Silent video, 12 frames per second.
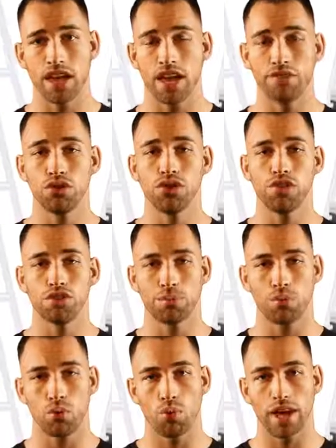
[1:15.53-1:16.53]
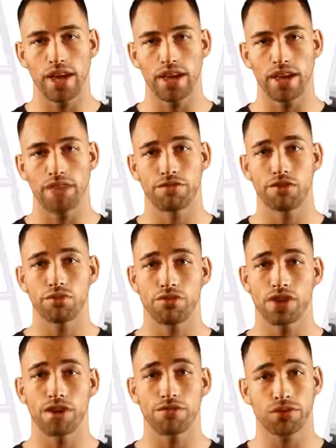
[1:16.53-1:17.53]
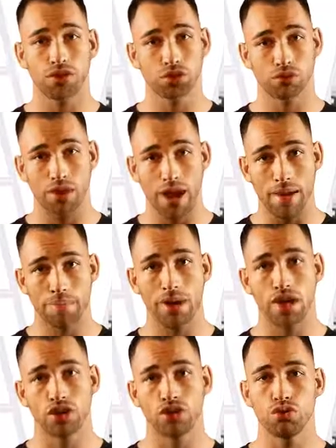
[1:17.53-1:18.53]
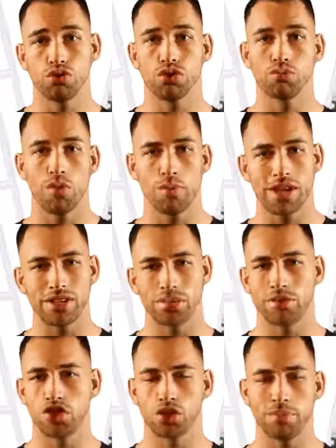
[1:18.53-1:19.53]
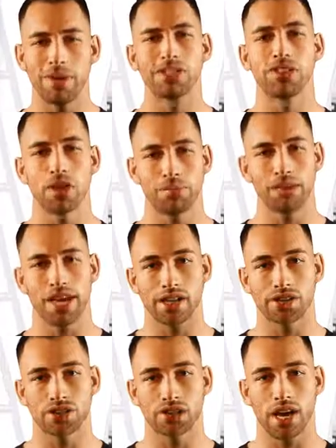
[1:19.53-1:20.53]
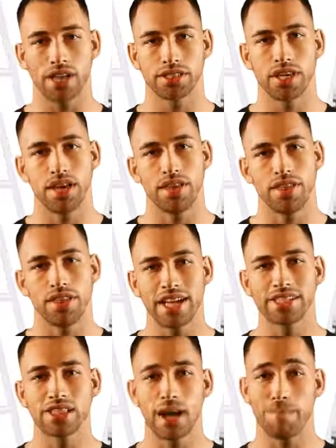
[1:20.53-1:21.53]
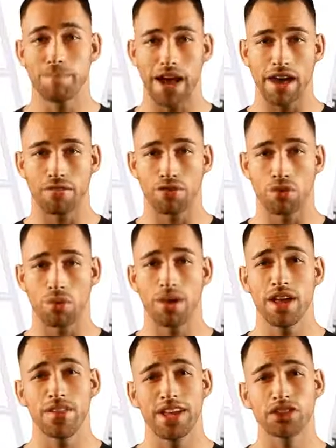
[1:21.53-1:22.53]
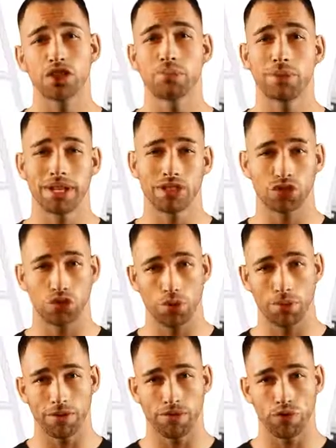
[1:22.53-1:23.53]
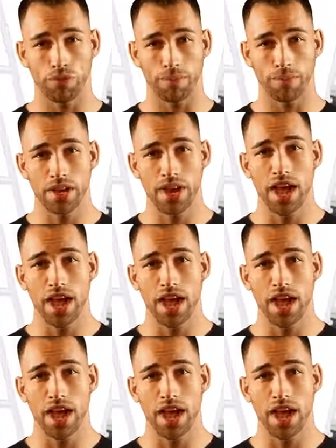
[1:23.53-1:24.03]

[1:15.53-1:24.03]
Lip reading: If you lift up a weight and from the very first rep, you're using momentum and just messing up the exercise, then that's not bad form, that's just plain stupid form.